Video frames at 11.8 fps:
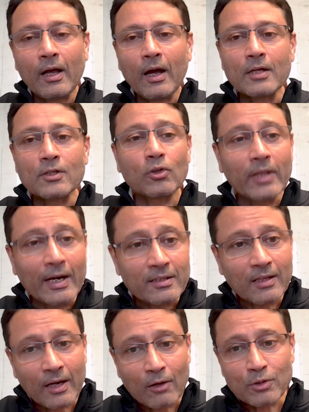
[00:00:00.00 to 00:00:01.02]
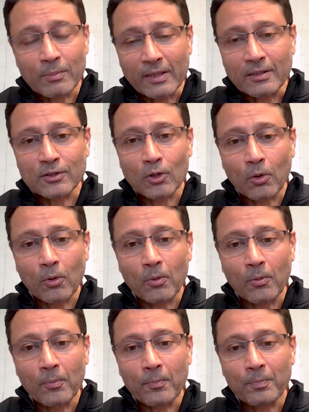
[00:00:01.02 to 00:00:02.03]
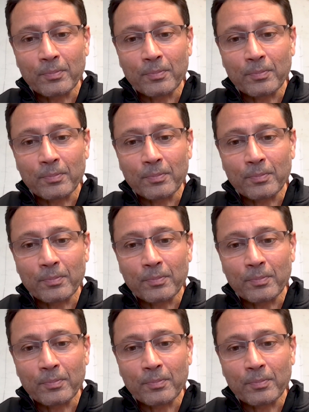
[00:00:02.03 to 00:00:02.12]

Uh, so that's the announcement. So